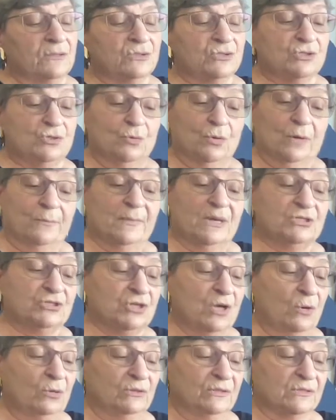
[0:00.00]
2 on my
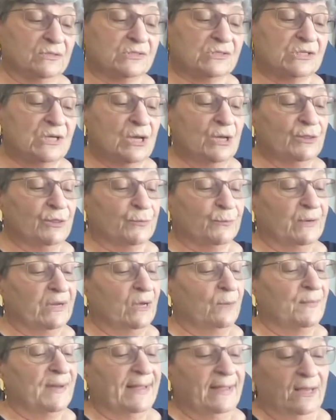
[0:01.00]
shoulders, 3
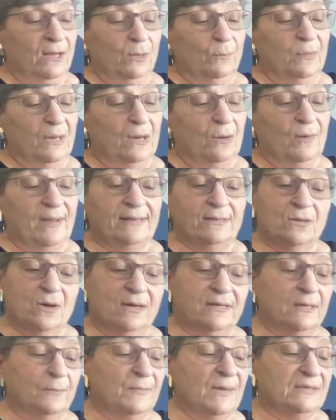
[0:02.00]
on my elbow and
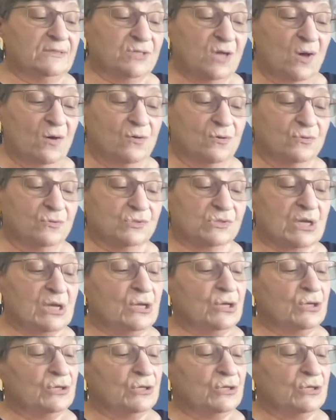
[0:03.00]
9 on my toes,